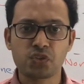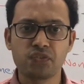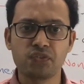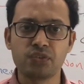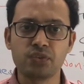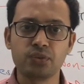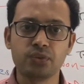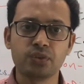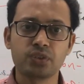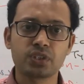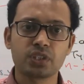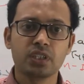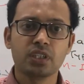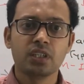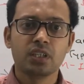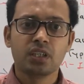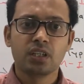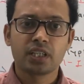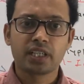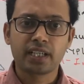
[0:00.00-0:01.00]
foods,
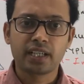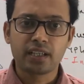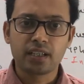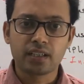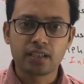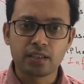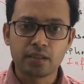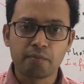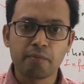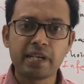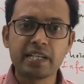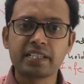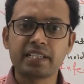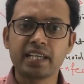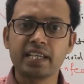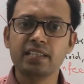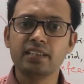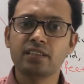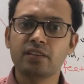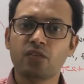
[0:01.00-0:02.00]

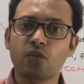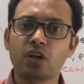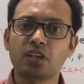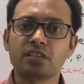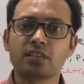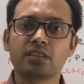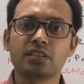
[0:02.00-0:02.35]
maintain the water